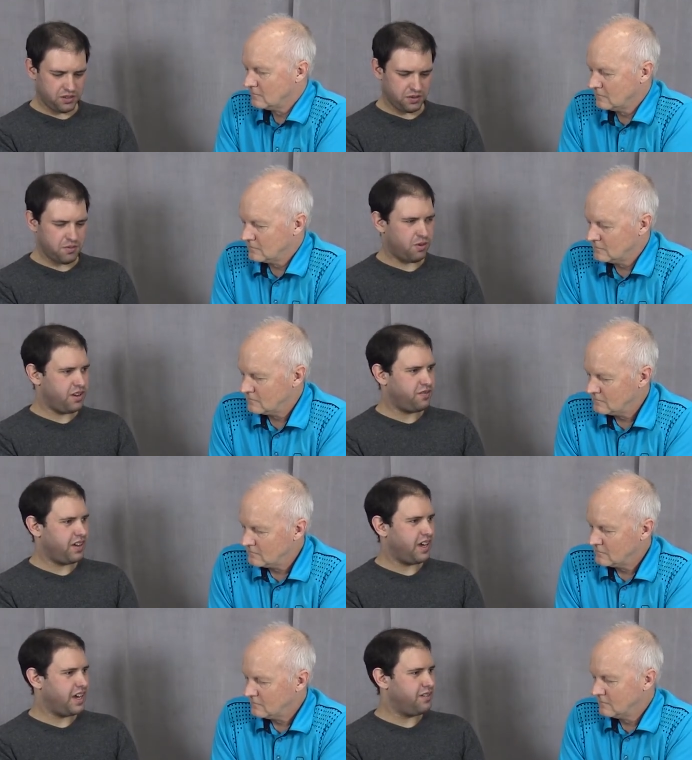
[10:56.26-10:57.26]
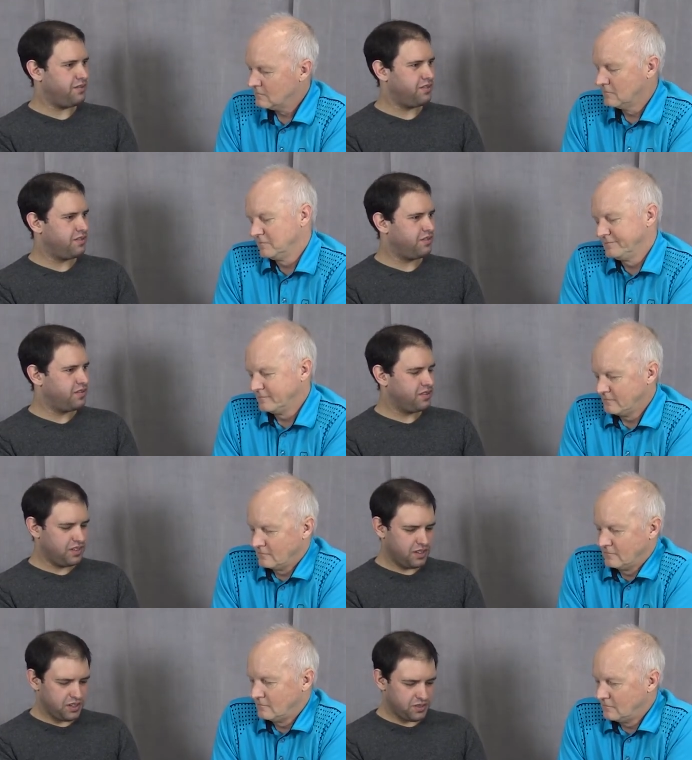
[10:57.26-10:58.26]
Speaker 1: to 3.5,
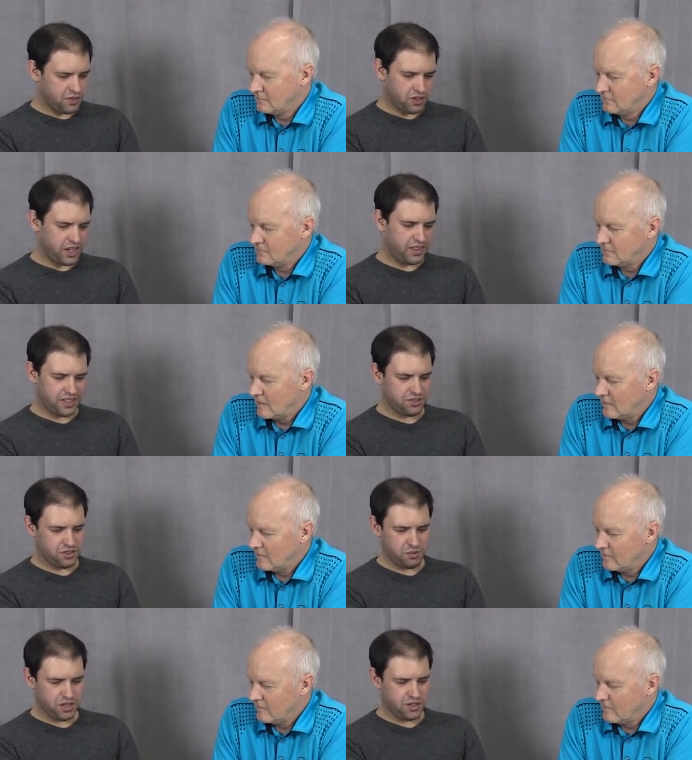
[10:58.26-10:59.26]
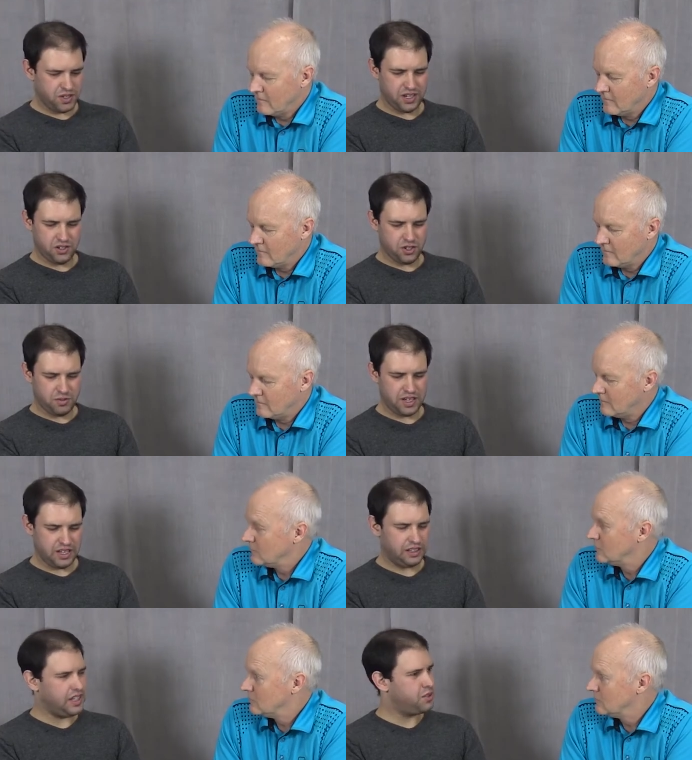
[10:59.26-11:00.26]
and that's just because the engine is
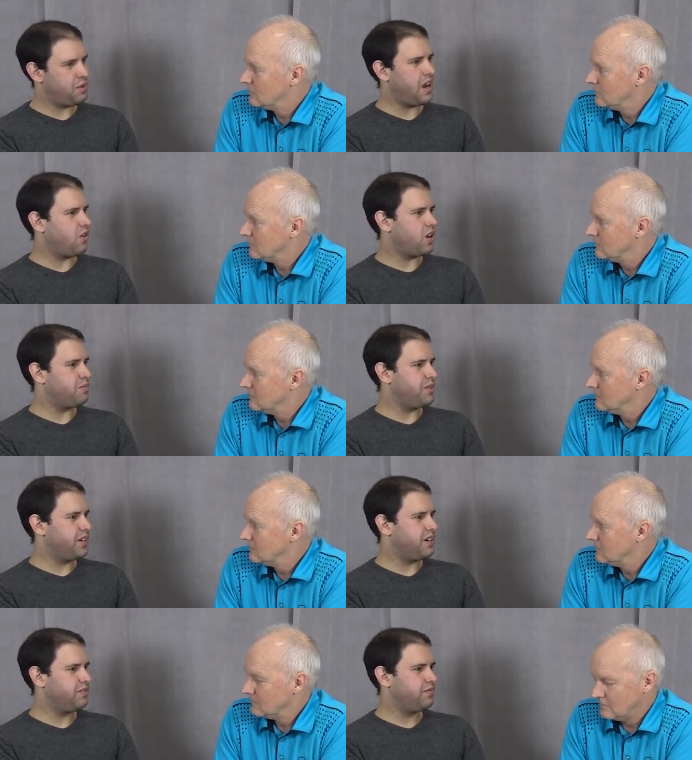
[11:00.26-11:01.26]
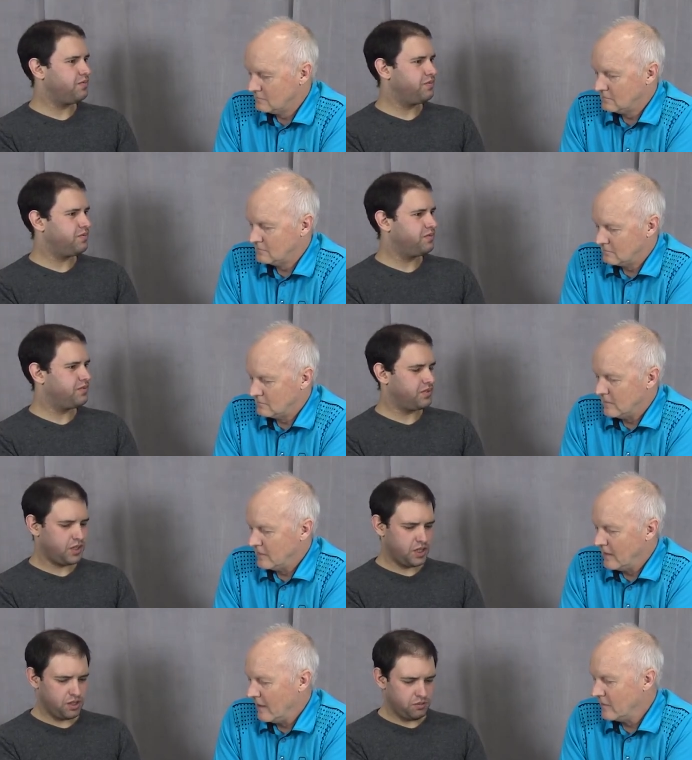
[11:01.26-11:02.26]
making less power up there.
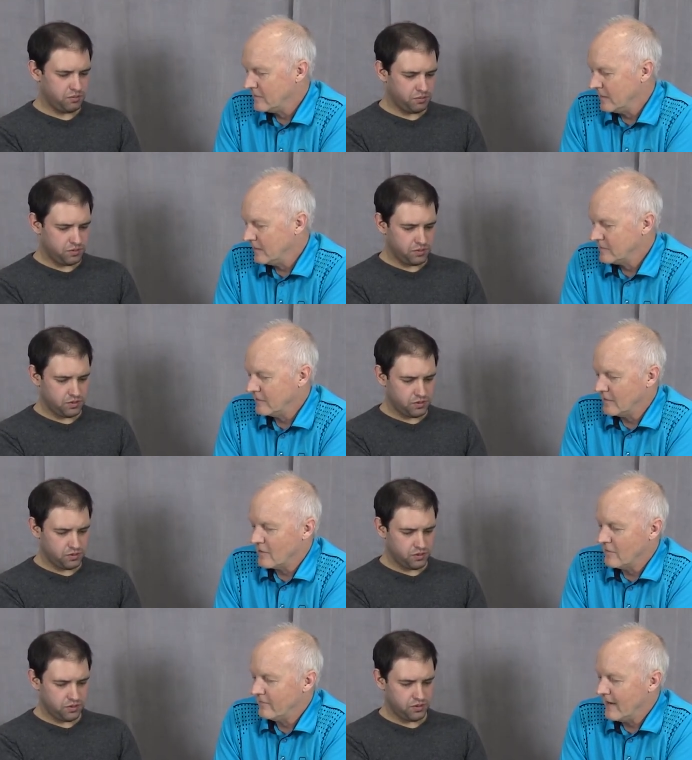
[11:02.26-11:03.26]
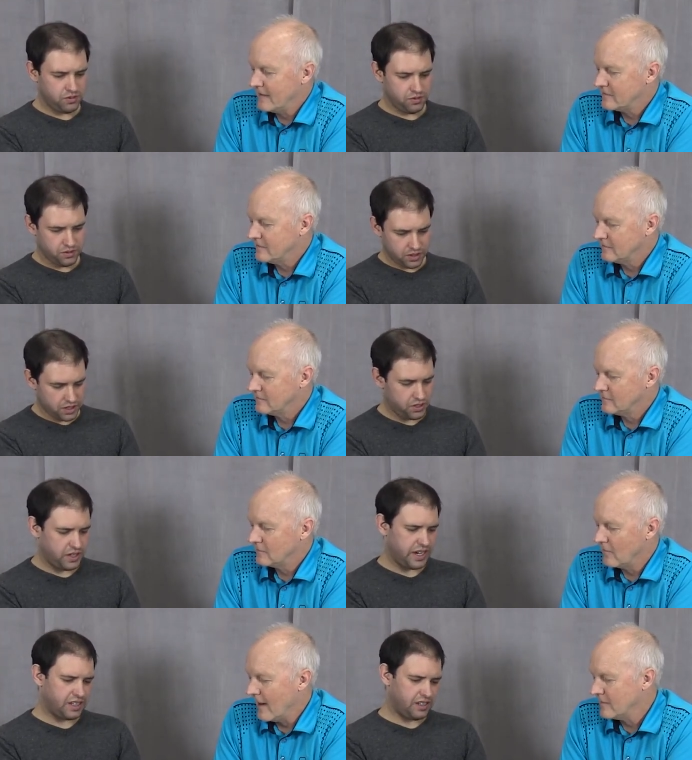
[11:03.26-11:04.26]
Speaker 2: And the air is thinner, so you're going faster.
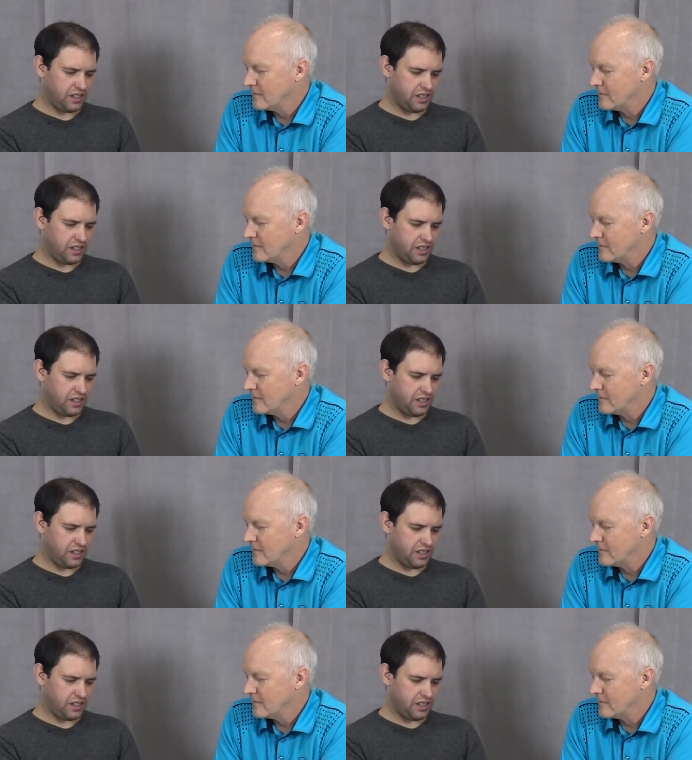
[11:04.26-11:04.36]
Speaker 1: Exactly.